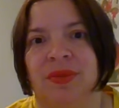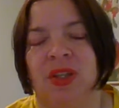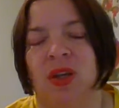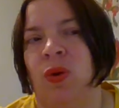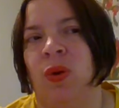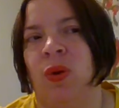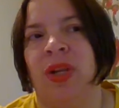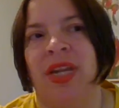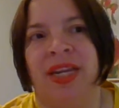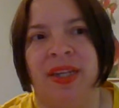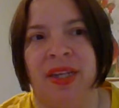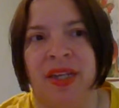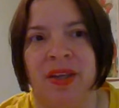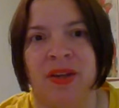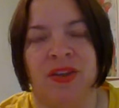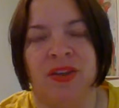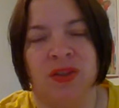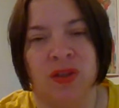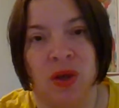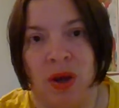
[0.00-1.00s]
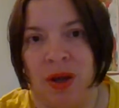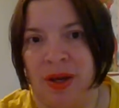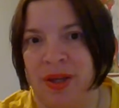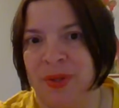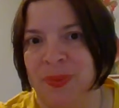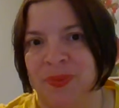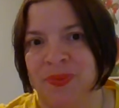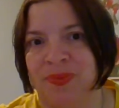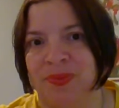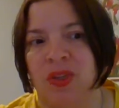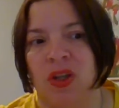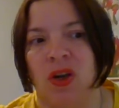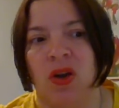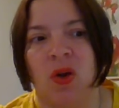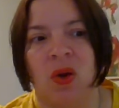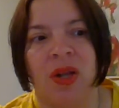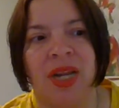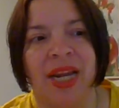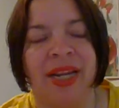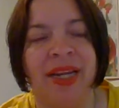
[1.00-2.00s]
All I need is God.
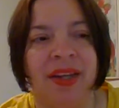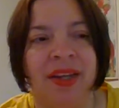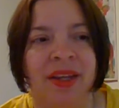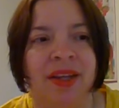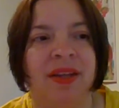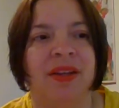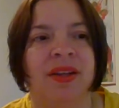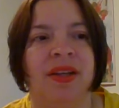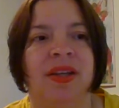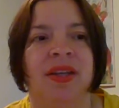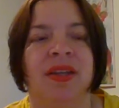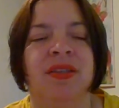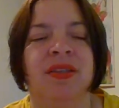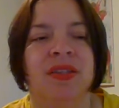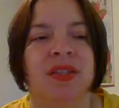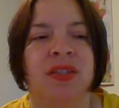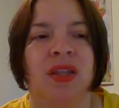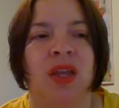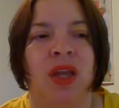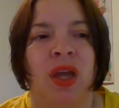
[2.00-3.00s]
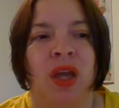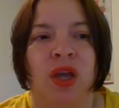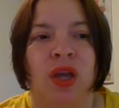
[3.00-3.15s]
All I need is